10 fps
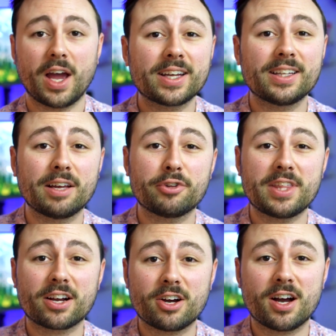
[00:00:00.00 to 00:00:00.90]
I can live with
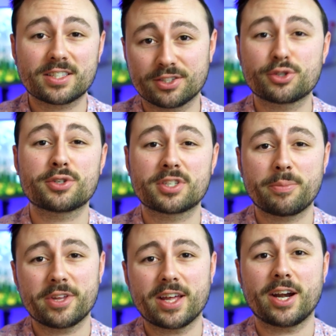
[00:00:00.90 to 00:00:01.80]
that cost because this is
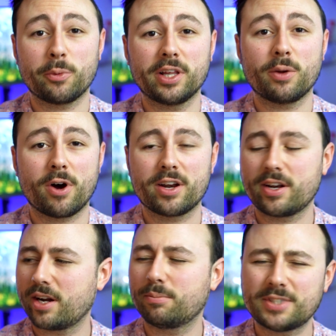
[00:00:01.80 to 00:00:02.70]
something that I really
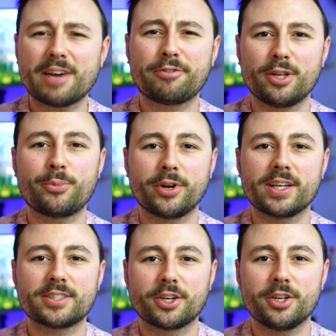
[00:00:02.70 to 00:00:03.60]
wanted, and I'm definitely putting
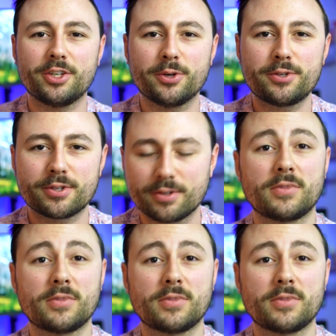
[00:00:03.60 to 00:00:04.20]
it to good use.